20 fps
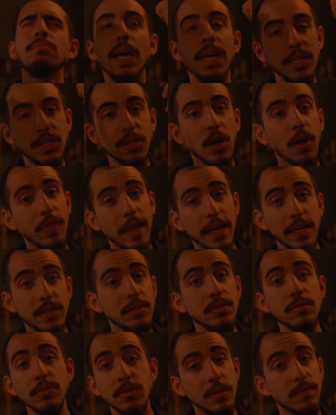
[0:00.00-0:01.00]
And it's all
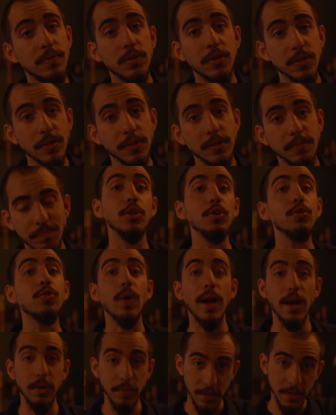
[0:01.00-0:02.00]
thanks to the verses. New
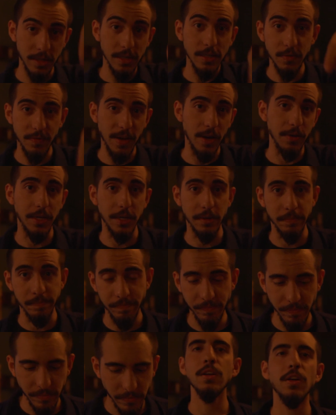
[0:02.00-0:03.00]
ground is found here.
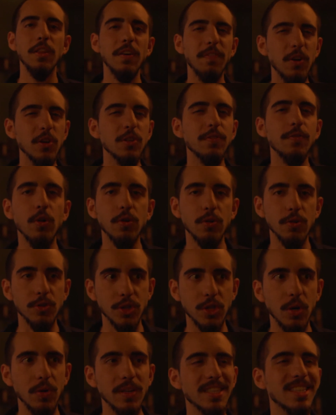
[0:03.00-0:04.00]
The verse vocals
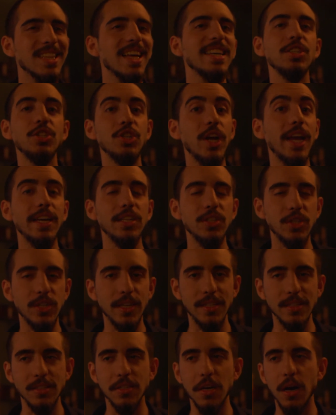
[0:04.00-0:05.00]
show a slight change
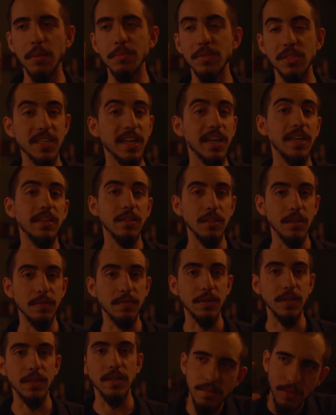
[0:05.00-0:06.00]
in Tom's singing
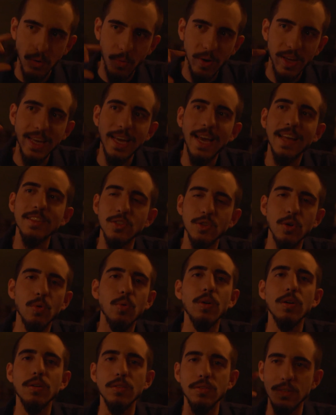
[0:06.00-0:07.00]
delivery. The way he ends the
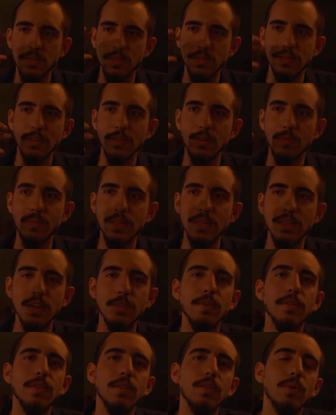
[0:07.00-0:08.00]
words is a little bit
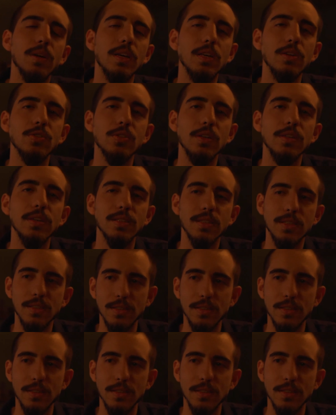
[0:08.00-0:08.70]
different than the way he usually does it.